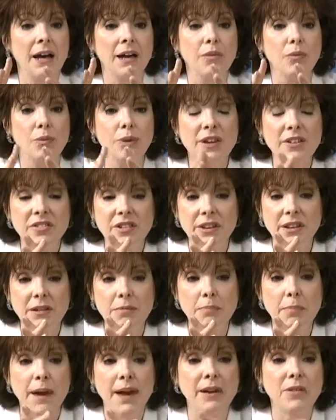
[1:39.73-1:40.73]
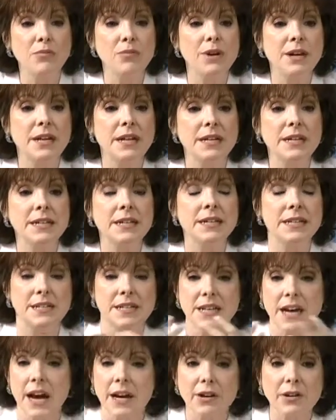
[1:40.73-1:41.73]
recently bedridden,
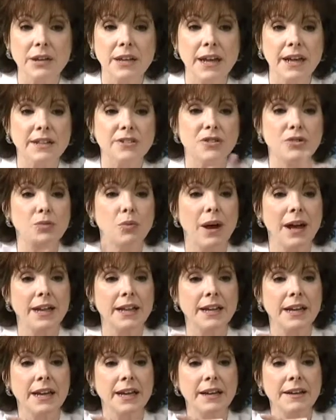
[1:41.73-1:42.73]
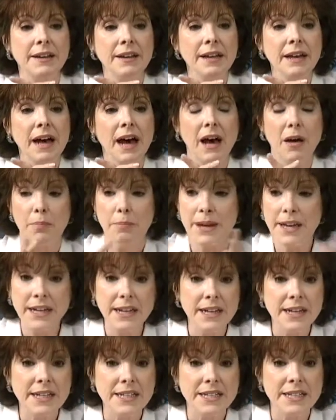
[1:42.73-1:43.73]
entire leg swelling,
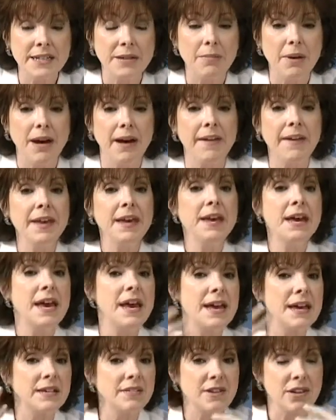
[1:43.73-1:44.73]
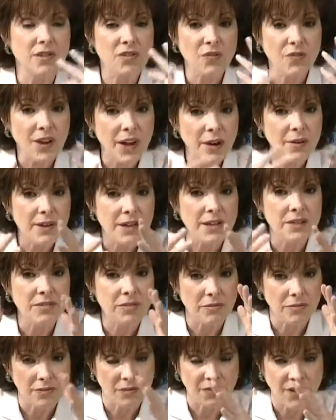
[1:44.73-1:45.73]
pitting edema, and there's
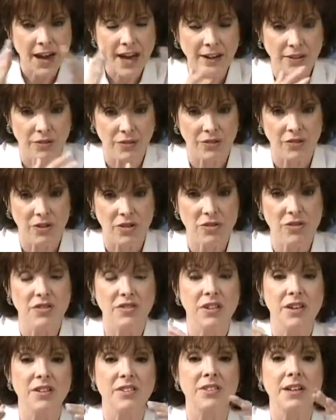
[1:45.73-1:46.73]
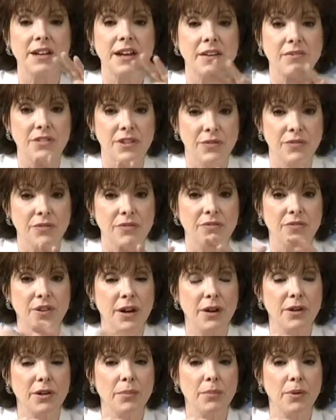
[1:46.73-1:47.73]
various factors such as this that have different
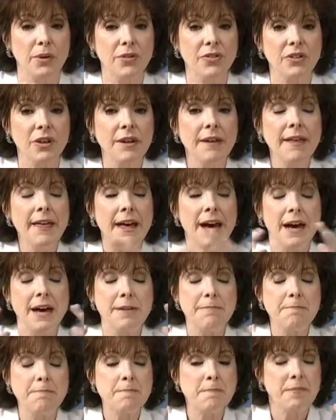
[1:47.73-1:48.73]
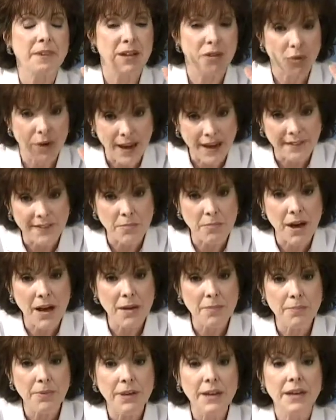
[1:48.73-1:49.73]
variables. You add them
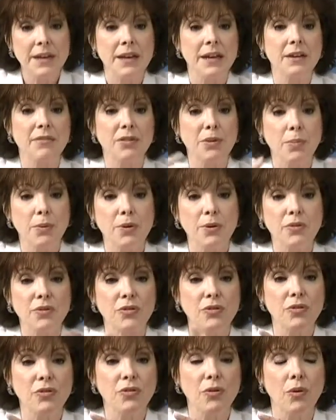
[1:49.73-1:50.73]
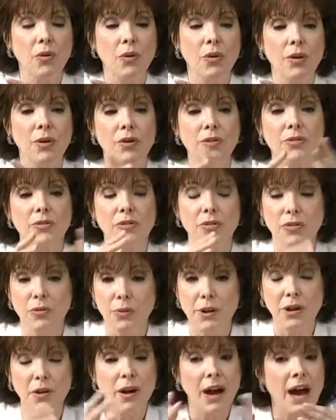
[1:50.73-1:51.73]
up. If the person scores
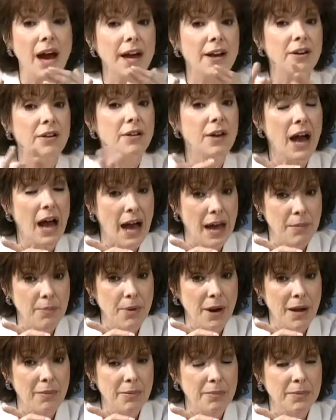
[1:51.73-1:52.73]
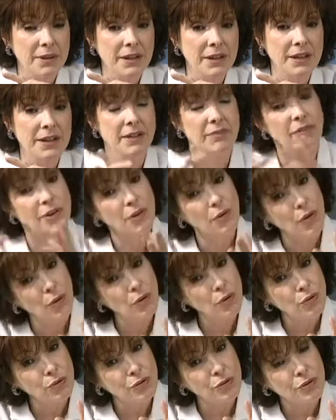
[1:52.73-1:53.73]
3 or higher, high probability. If they're
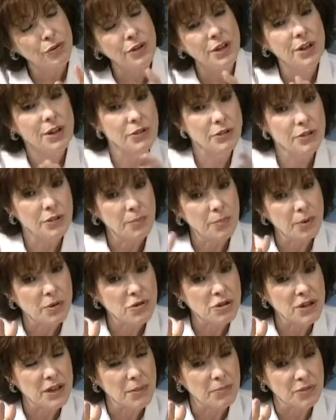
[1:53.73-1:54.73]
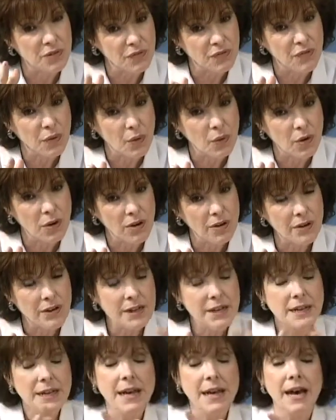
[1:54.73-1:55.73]
older, you can push it up to 4.
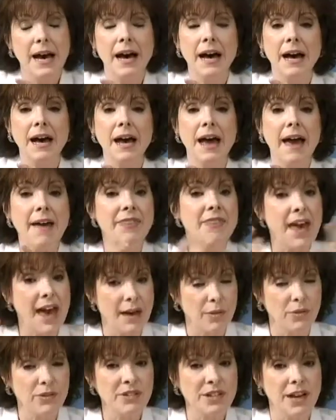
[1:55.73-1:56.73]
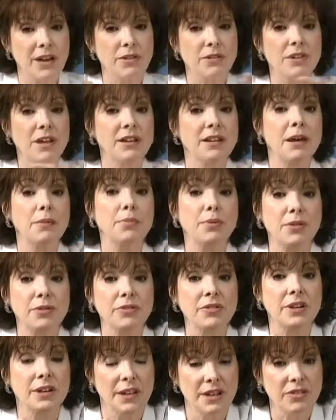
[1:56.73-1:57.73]
And that will tell you that that
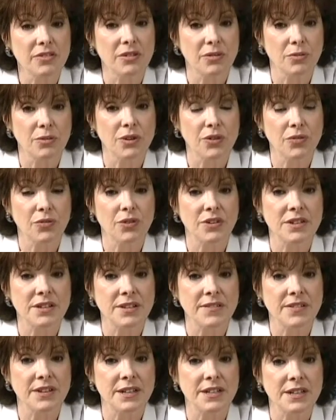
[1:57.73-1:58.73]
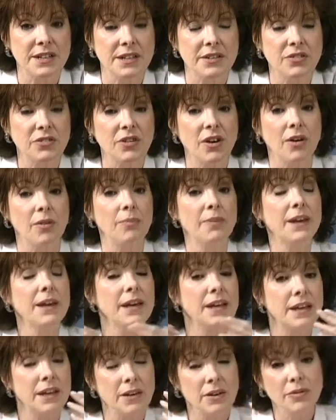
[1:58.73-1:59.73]
person is at risk for DVT. So
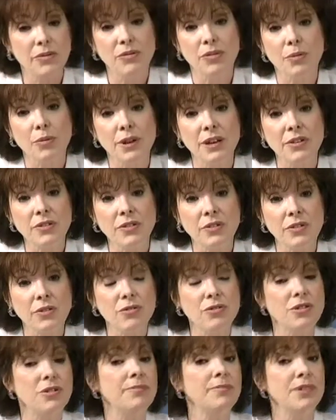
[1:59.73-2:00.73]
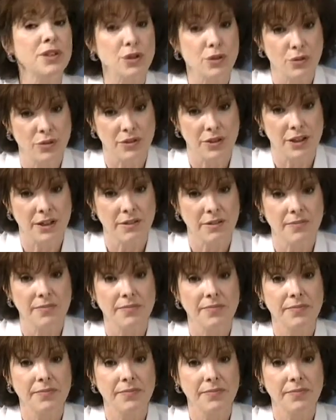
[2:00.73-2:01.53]
here's the research. Use it.